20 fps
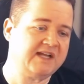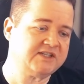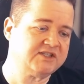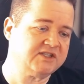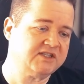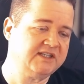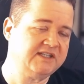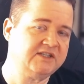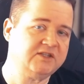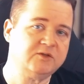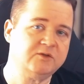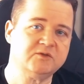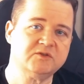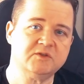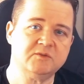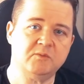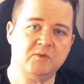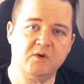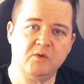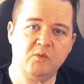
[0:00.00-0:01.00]
actually do
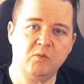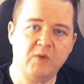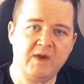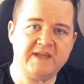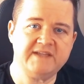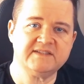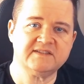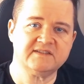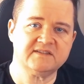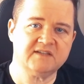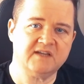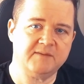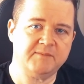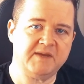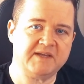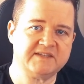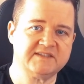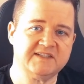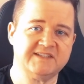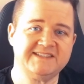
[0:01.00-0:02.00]
some weight
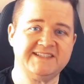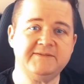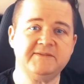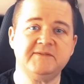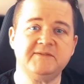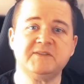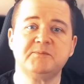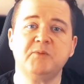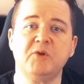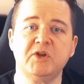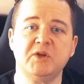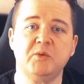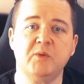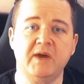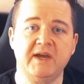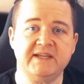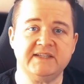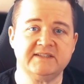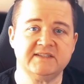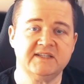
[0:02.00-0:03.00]
type exercise, even if it's body
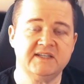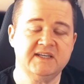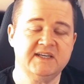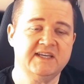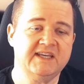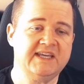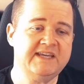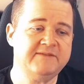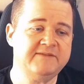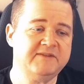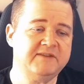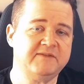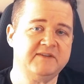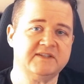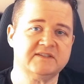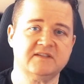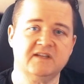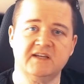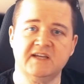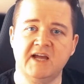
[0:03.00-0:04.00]
weight, even if
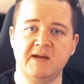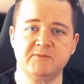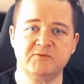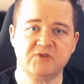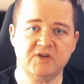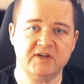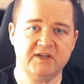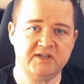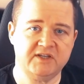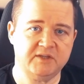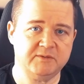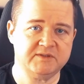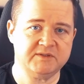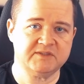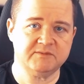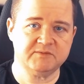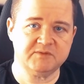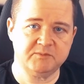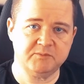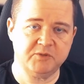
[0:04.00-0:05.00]
it's like I'm trying to do in
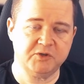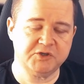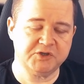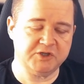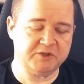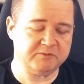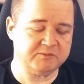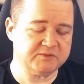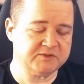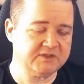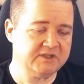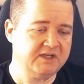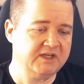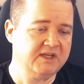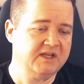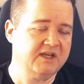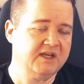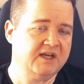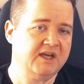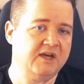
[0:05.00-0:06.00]
terms of push ups,
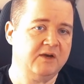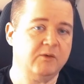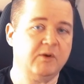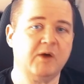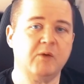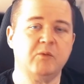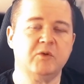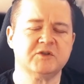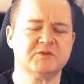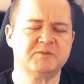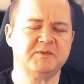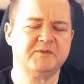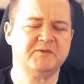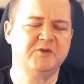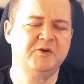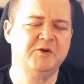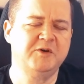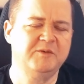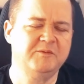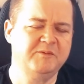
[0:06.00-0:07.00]
how uh, I was before,